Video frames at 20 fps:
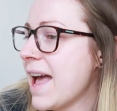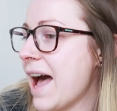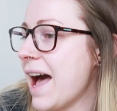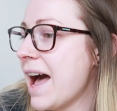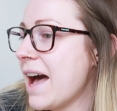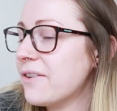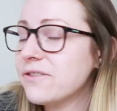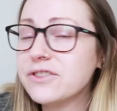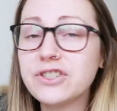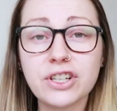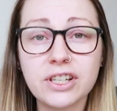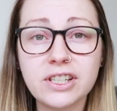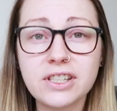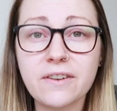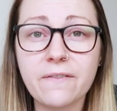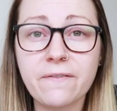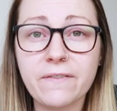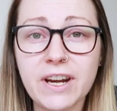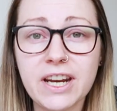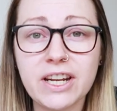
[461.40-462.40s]
have
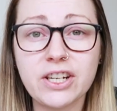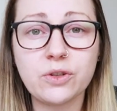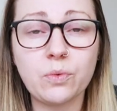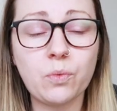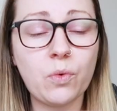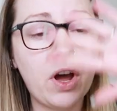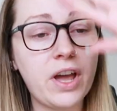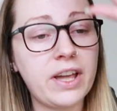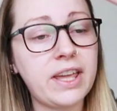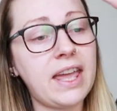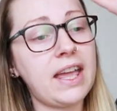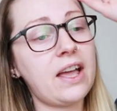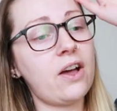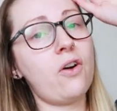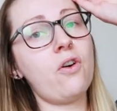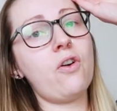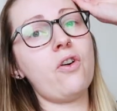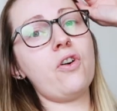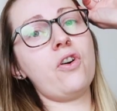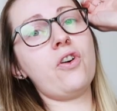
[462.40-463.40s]
just finished working
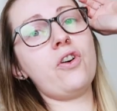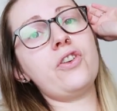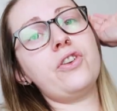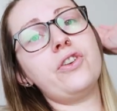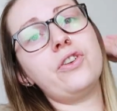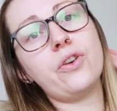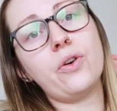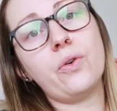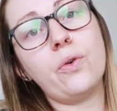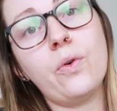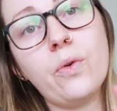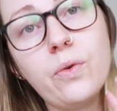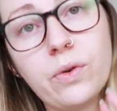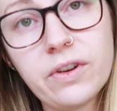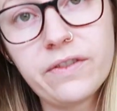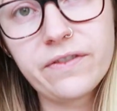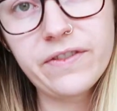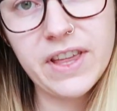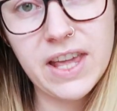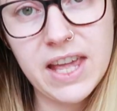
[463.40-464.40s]
on
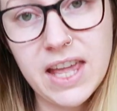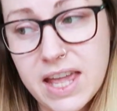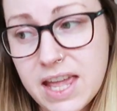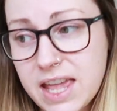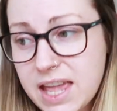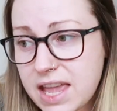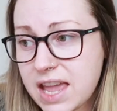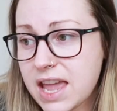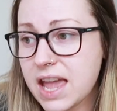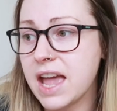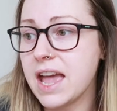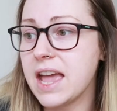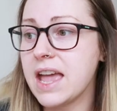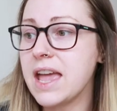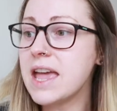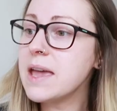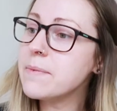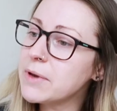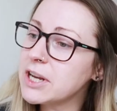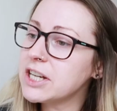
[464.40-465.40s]
all of the
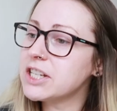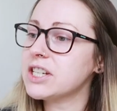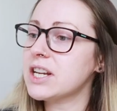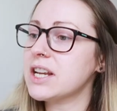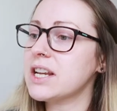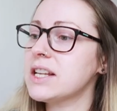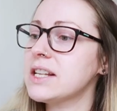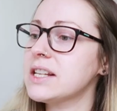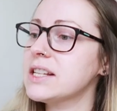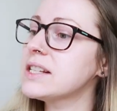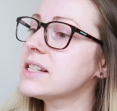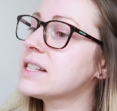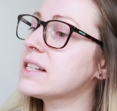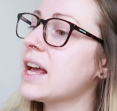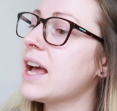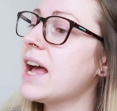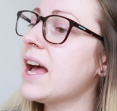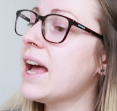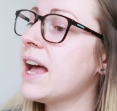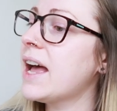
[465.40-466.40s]
images
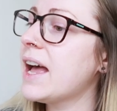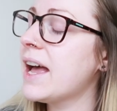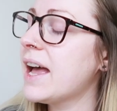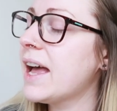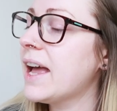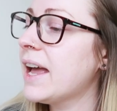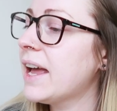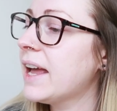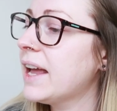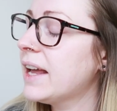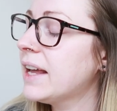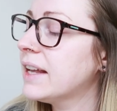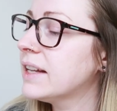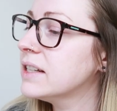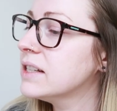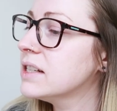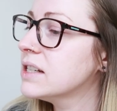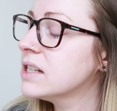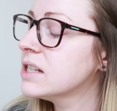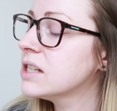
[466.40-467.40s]

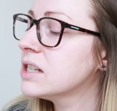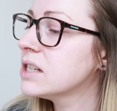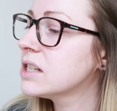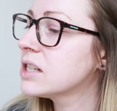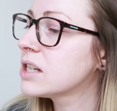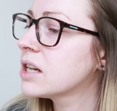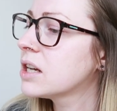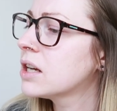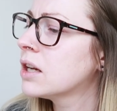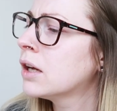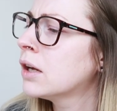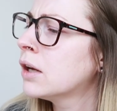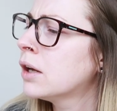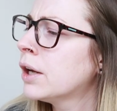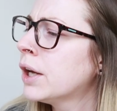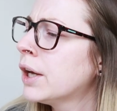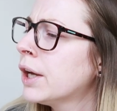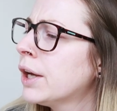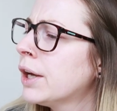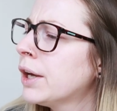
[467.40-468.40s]
and
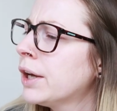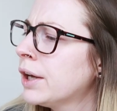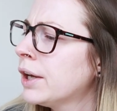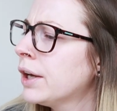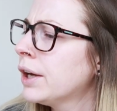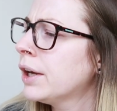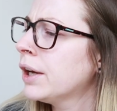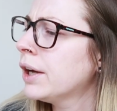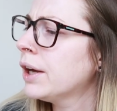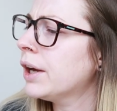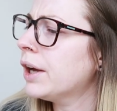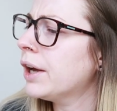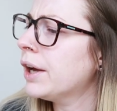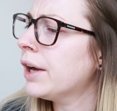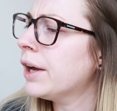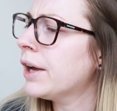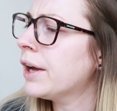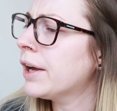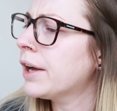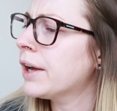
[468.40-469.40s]

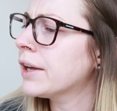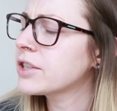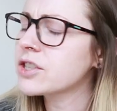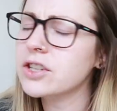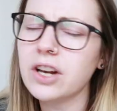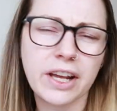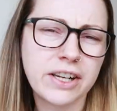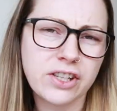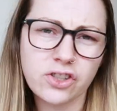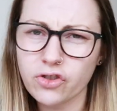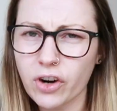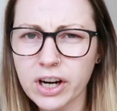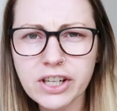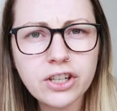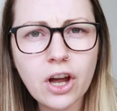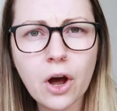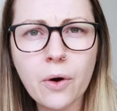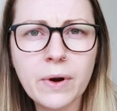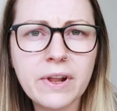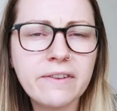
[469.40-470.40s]
uh like
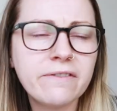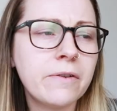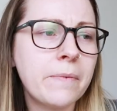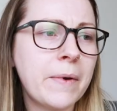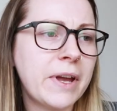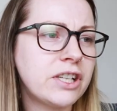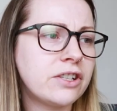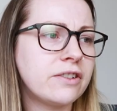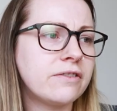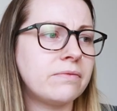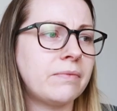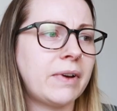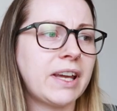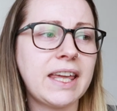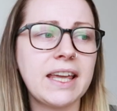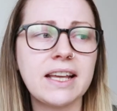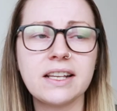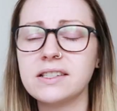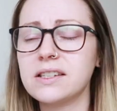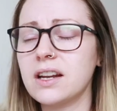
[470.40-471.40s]
stretch goal information for my
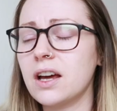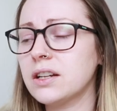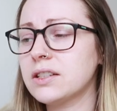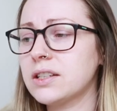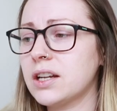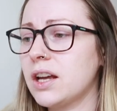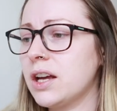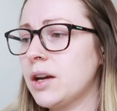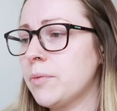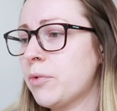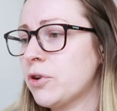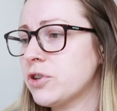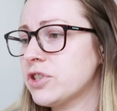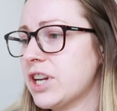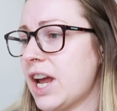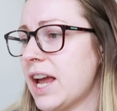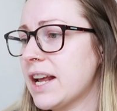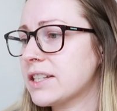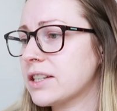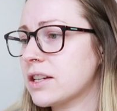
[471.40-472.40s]
Kickstarter
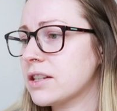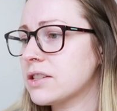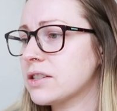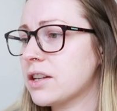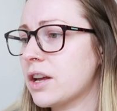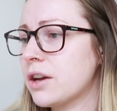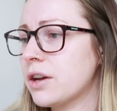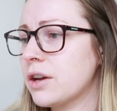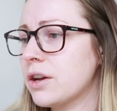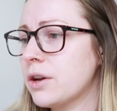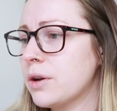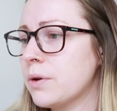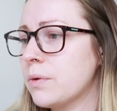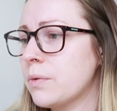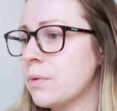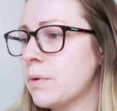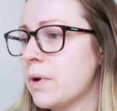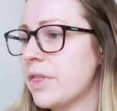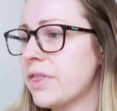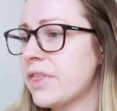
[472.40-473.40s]
project,
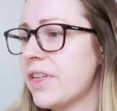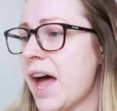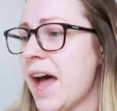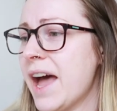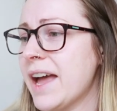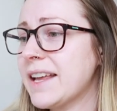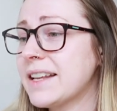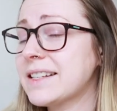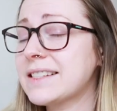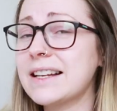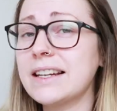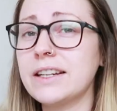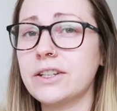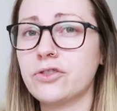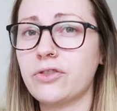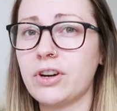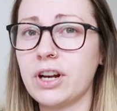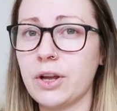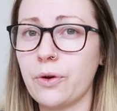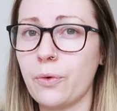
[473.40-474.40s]
so that is
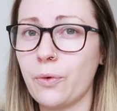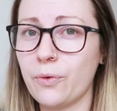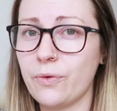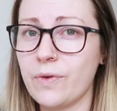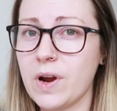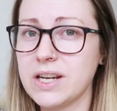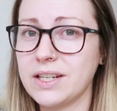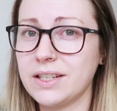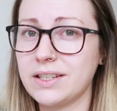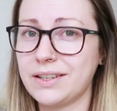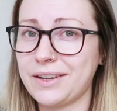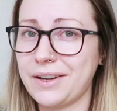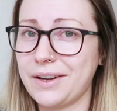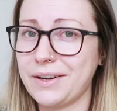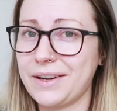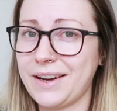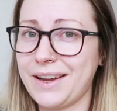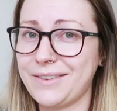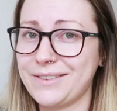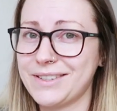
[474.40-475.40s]
literally all ready to go
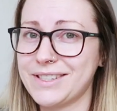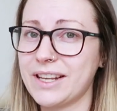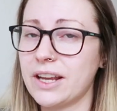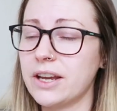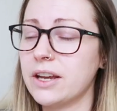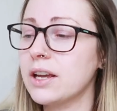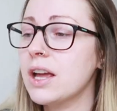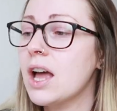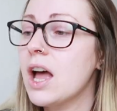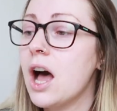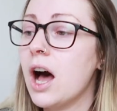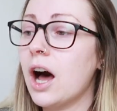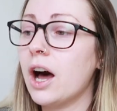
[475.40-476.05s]
now. So I